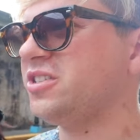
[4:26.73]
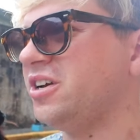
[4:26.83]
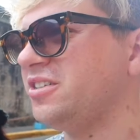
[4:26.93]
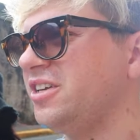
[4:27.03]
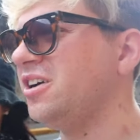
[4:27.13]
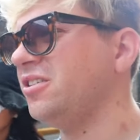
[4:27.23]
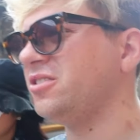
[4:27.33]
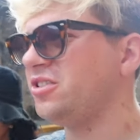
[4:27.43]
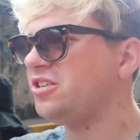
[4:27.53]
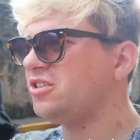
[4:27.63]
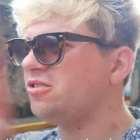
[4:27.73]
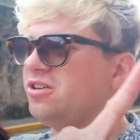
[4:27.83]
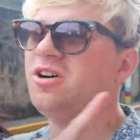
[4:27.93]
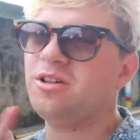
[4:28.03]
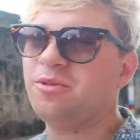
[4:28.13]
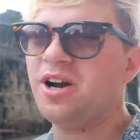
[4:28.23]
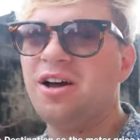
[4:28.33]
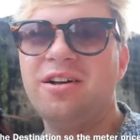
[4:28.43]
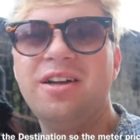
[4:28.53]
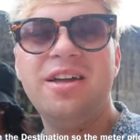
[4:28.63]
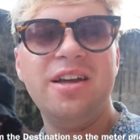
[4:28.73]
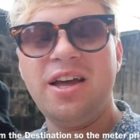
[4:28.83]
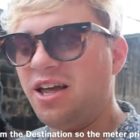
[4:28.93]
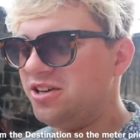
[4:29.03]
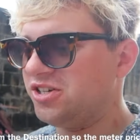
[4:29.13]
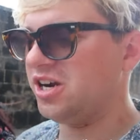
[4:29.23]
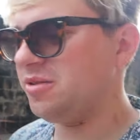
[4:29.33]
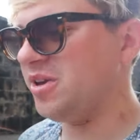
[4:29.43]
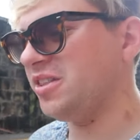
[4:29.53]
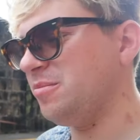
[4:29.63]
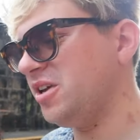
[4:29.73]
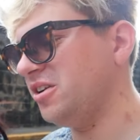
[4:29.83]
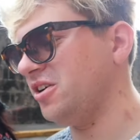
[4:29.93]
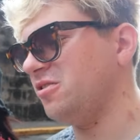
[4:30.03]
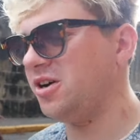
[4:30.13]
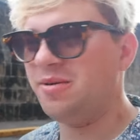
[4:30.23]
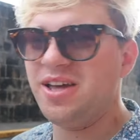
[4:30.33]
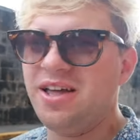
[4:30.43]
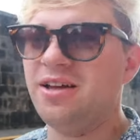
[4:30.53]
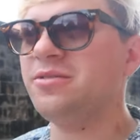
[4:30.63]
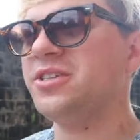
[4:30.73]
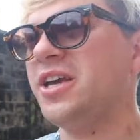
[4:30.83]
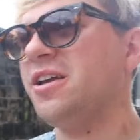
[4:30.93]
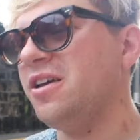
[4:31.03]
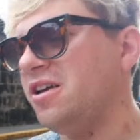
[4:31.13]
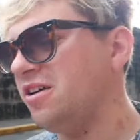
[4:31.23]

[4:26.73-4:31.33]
Santiago, so he's going all around and he's trying to make the meter go up. And I'm saying,